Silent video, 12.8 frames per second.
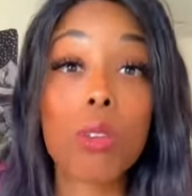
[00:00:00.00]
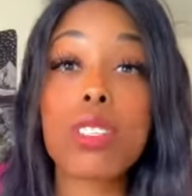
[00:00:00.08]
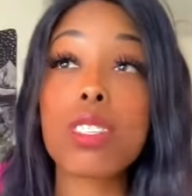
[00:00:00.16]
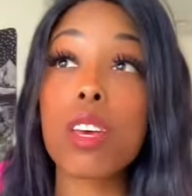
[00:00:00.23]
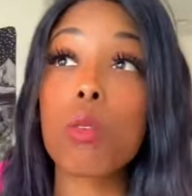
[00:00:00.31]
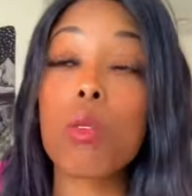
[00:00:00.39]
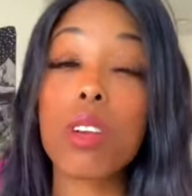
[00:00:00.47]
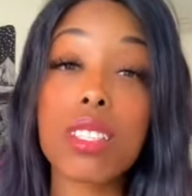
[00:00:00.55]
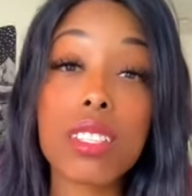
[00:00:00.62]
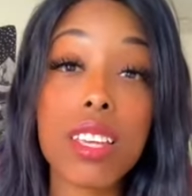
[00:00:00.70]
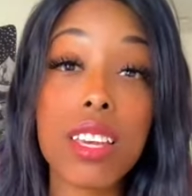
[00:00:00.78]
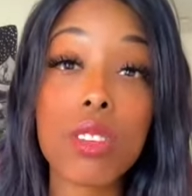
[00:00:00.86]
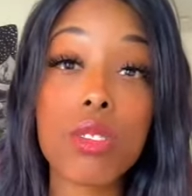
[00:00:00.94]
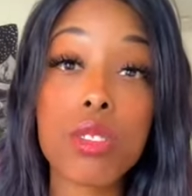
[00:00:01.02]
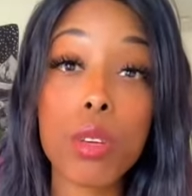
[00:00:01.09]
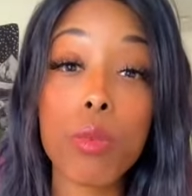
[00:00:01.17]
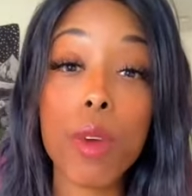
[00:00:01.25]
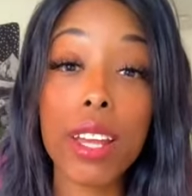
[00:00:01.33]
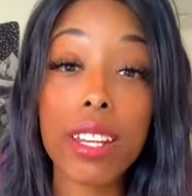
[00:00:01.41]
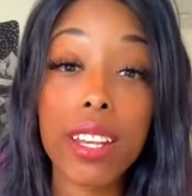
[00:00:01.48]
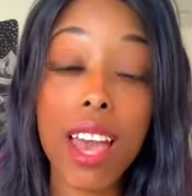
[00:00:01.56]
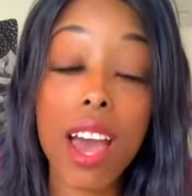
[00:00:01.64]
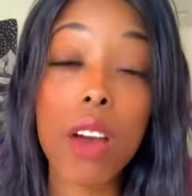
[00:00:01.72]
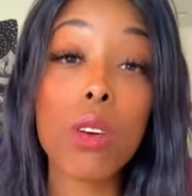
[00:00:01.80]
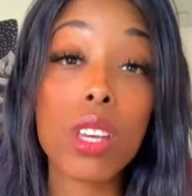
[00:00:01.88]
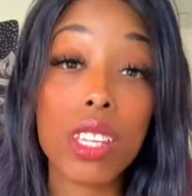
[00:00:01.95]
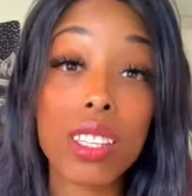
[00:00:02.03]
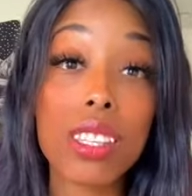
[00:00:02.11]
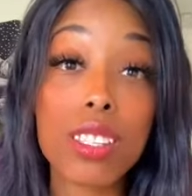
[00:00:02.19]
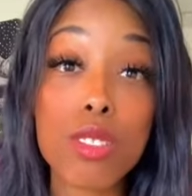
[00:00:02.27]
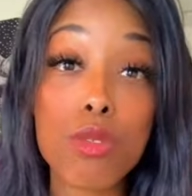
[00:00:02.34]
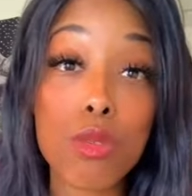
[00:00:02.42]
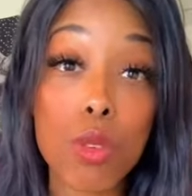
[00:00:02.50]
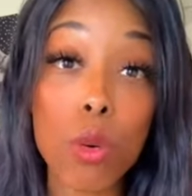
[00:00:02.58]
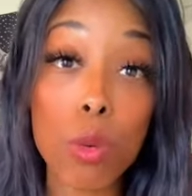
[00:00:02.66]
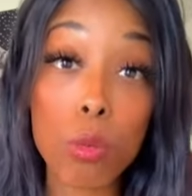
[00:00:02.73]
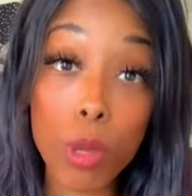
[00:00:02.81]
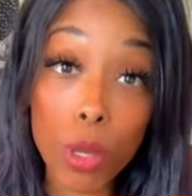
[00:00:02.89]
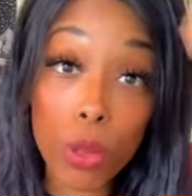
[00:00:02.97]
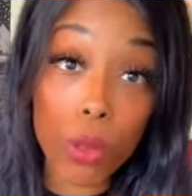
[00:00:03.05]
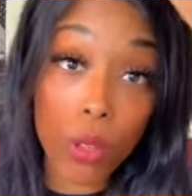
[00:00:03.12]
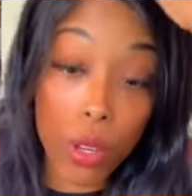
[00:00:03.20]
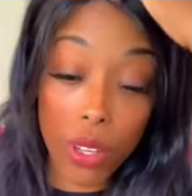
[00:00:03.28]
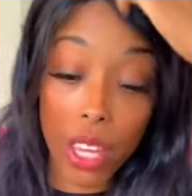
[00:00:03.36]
We said, what is the energy right now in this full moon?